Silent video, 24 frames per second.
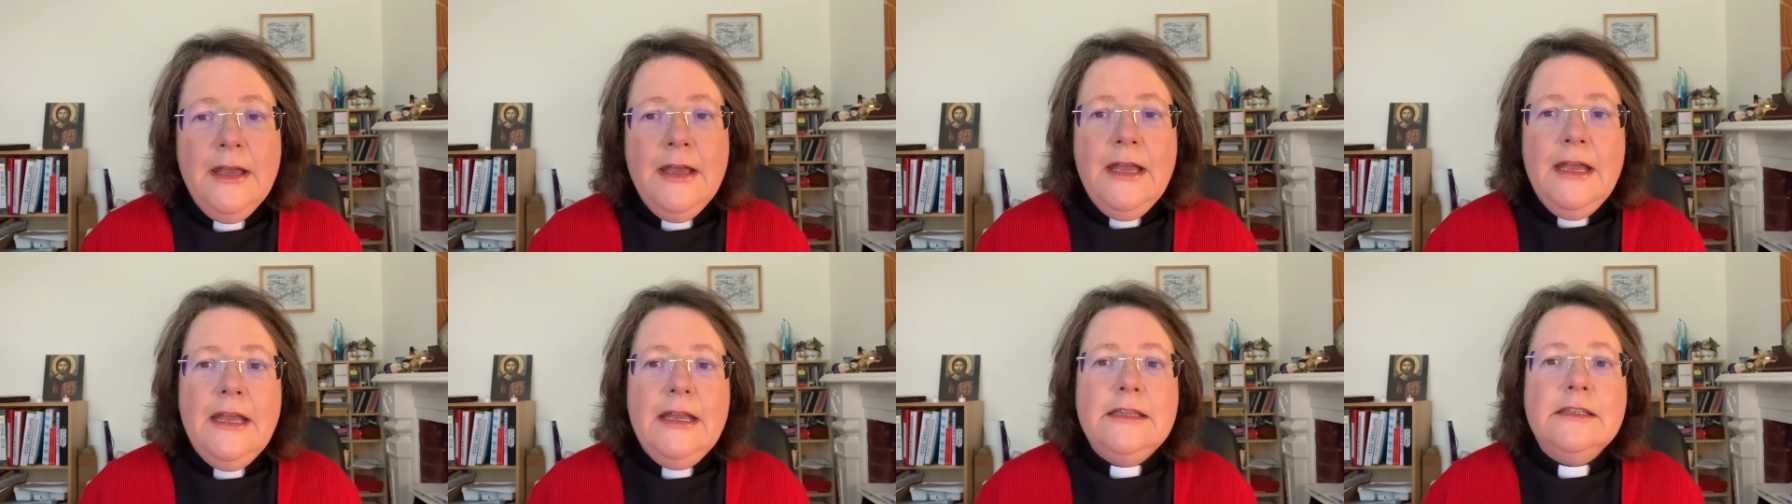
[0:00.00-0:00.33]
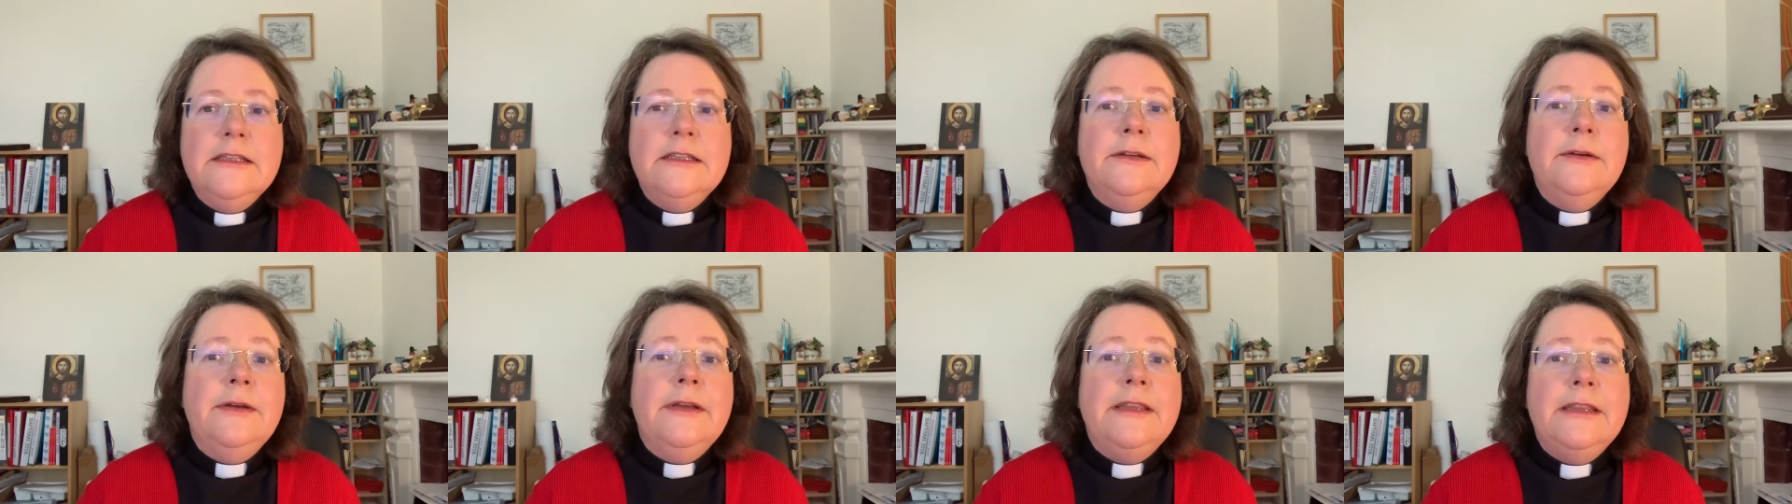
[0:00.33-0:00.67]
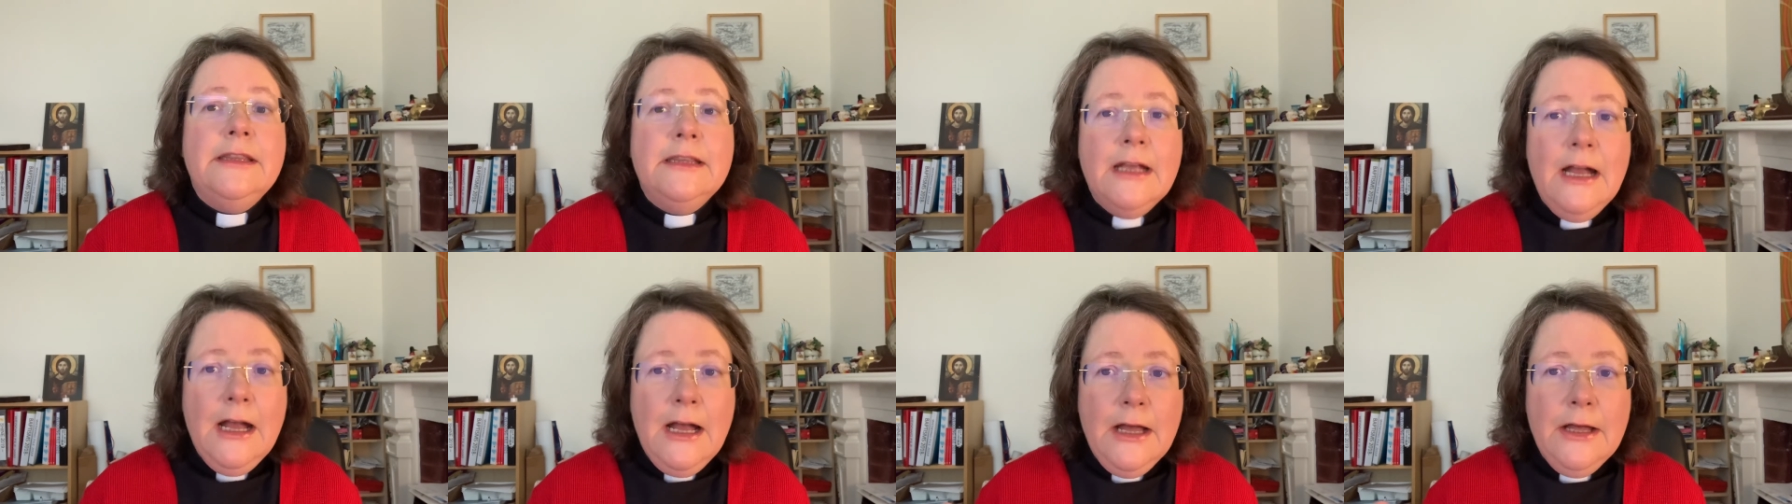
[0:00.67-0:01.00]
into
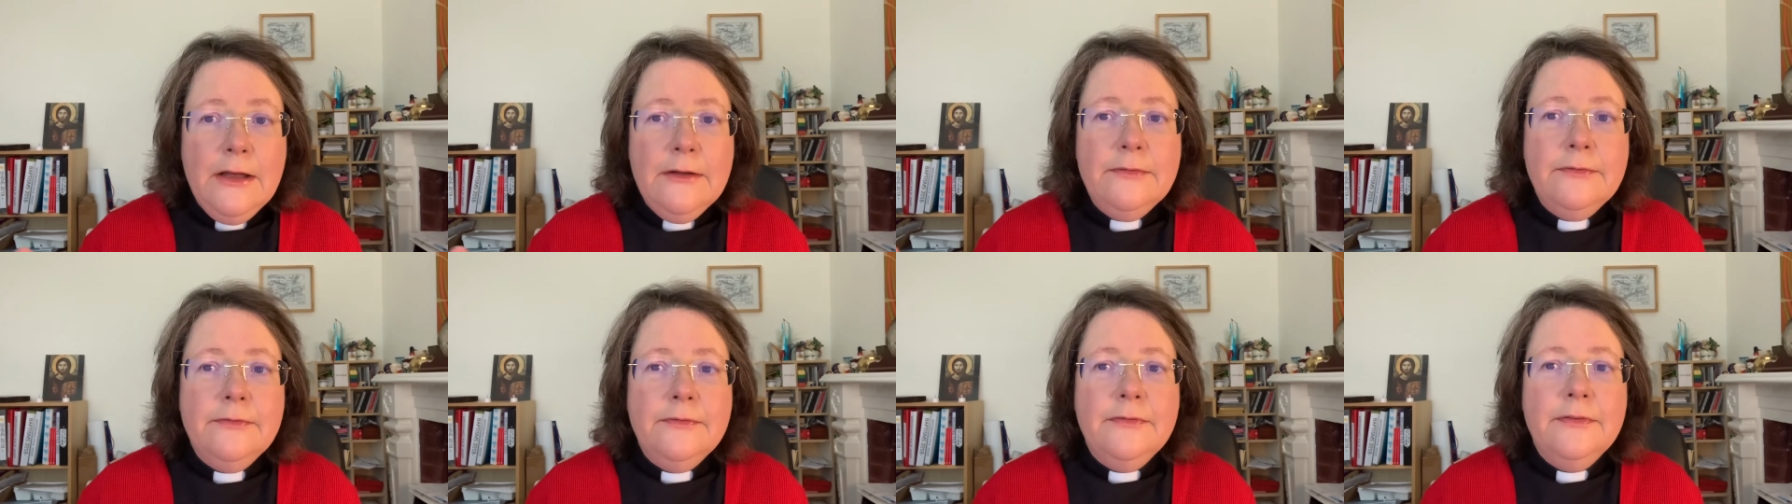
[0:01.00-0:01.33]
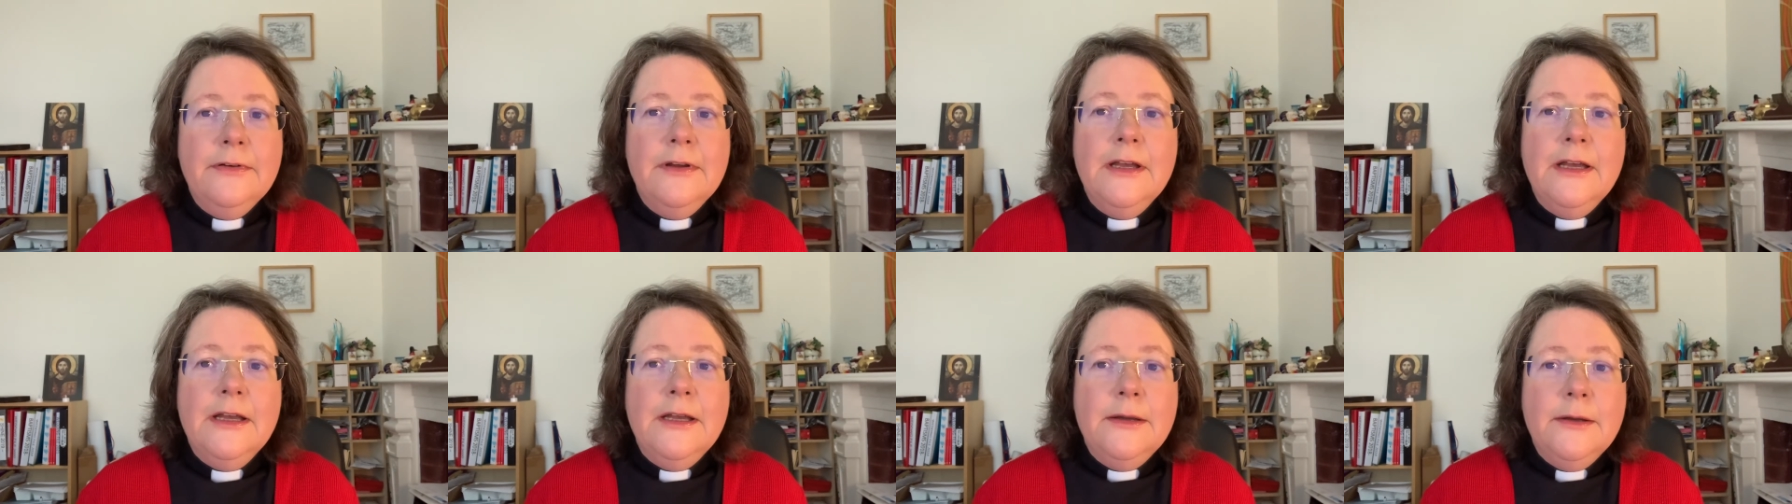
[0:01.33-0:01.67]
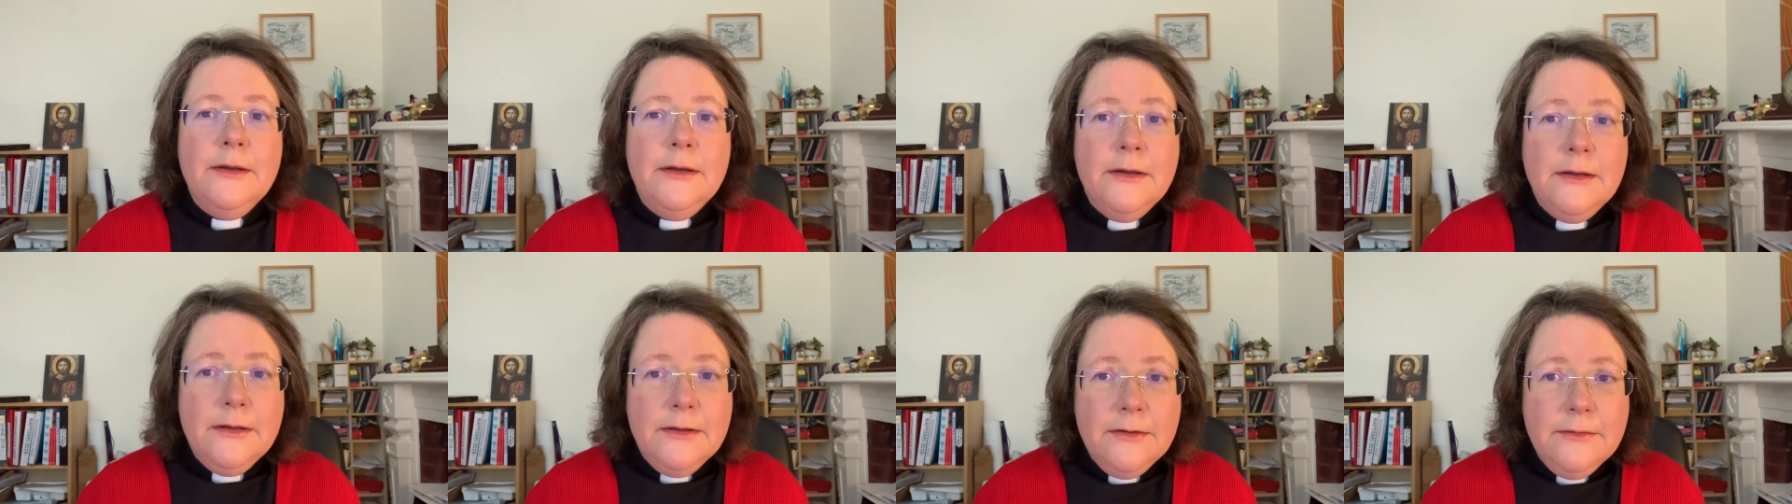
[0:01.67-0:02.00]
enough
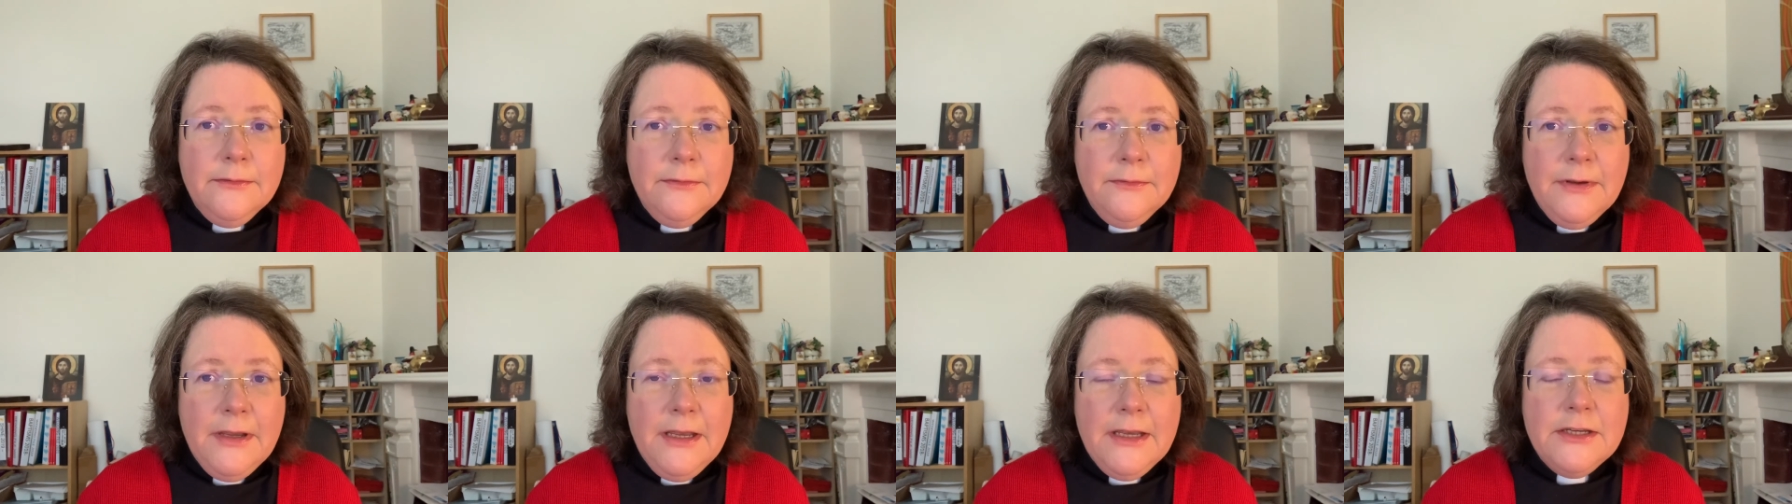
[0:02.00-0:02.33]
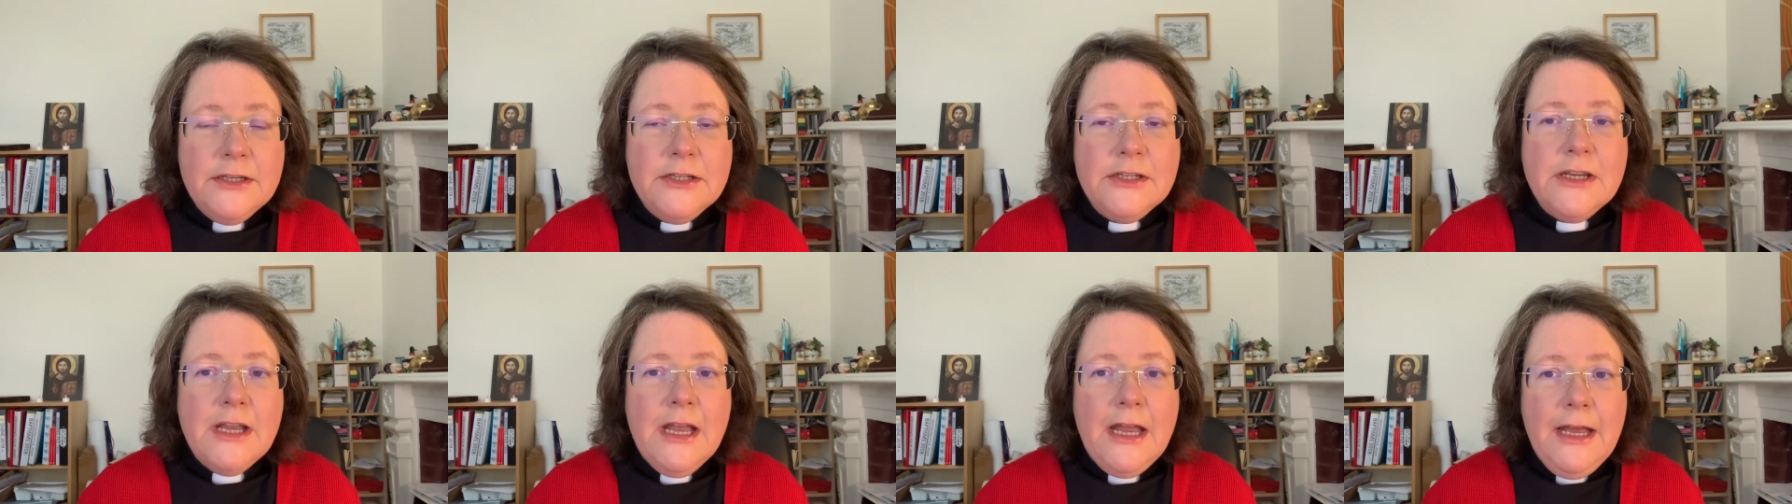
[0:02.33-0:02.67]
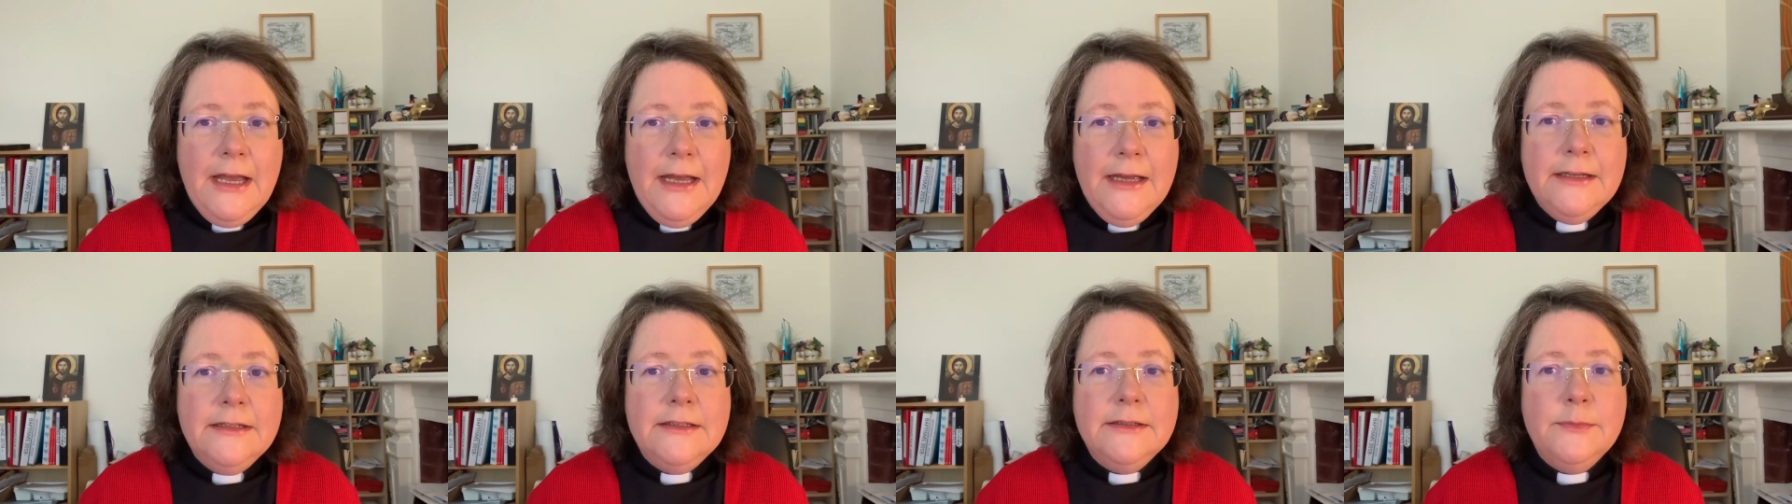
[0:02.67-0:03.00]
fish
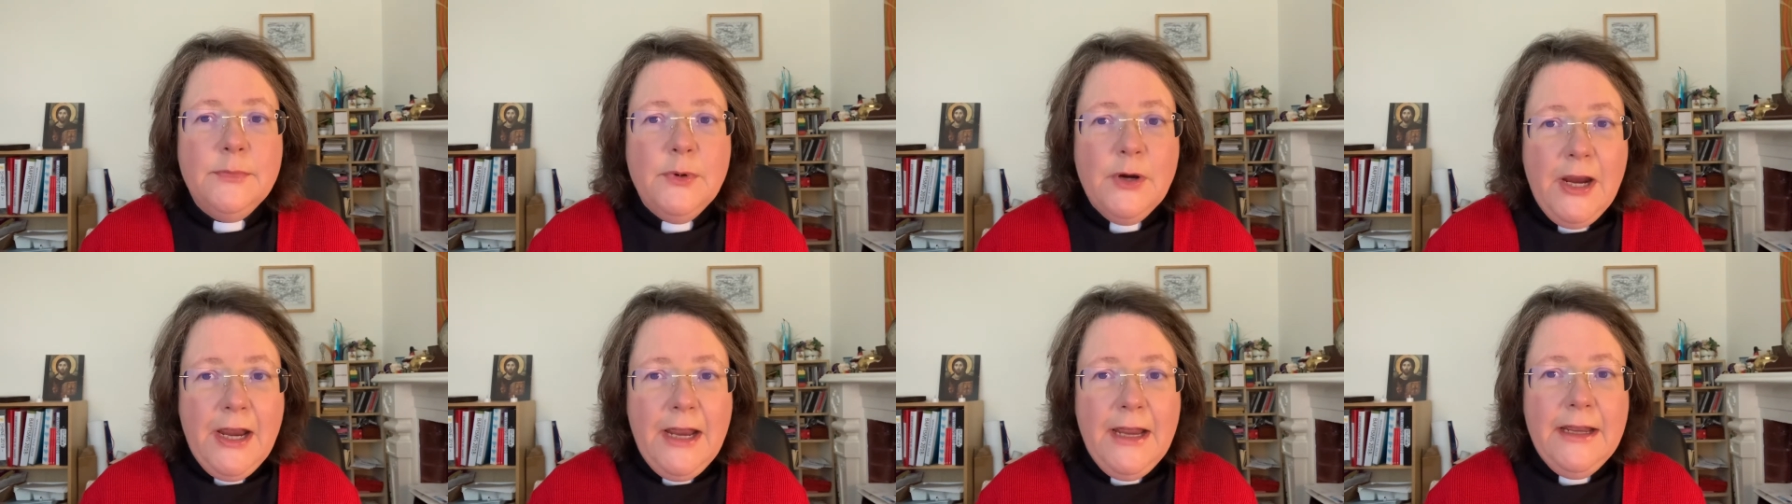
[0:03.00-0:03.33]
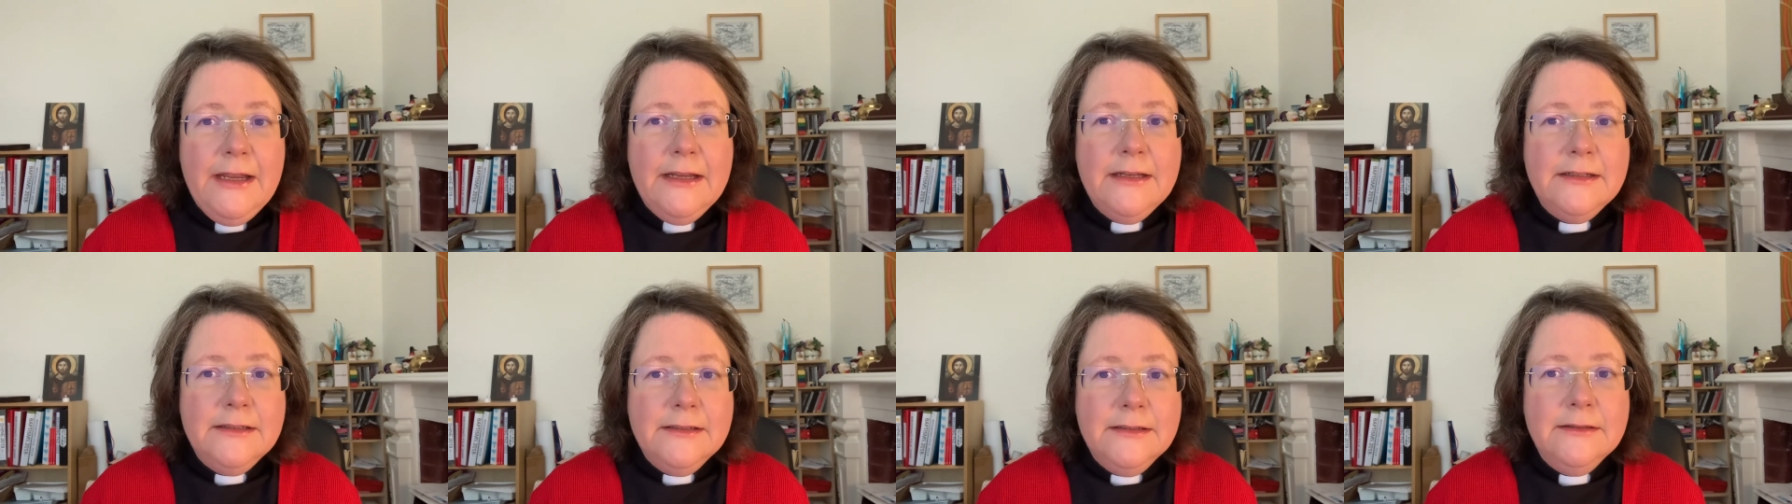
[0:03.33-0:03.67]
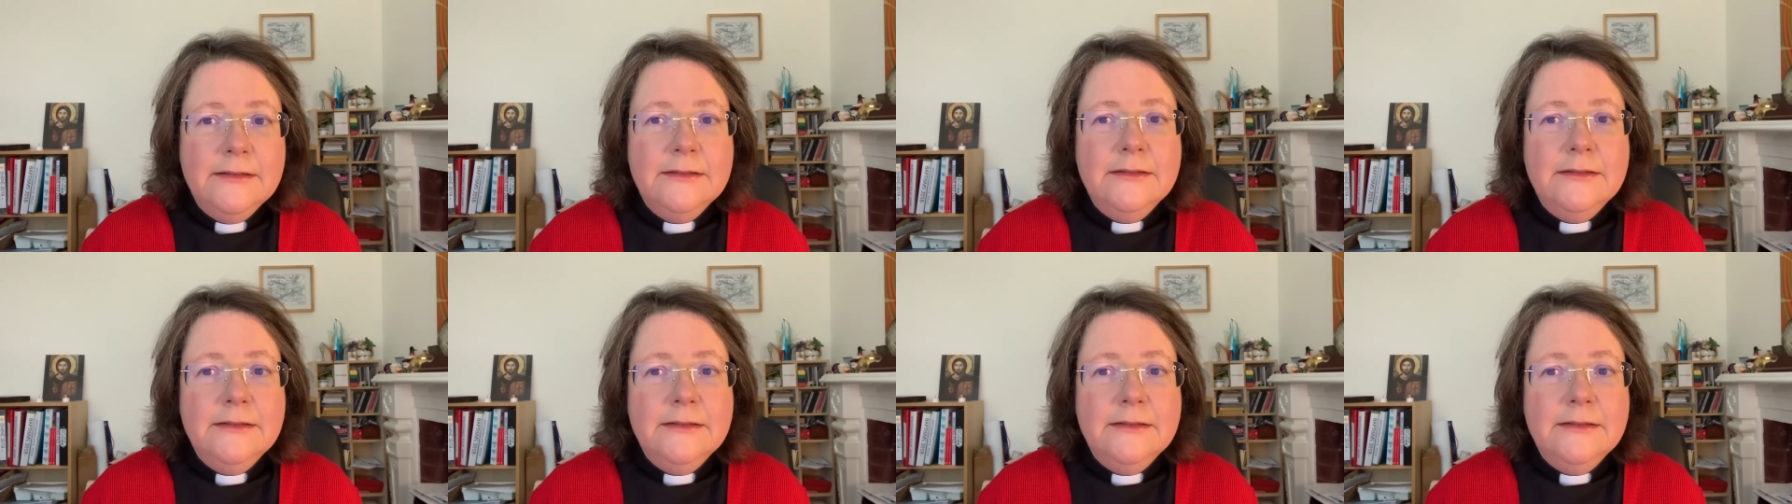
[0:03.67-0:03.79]
and bread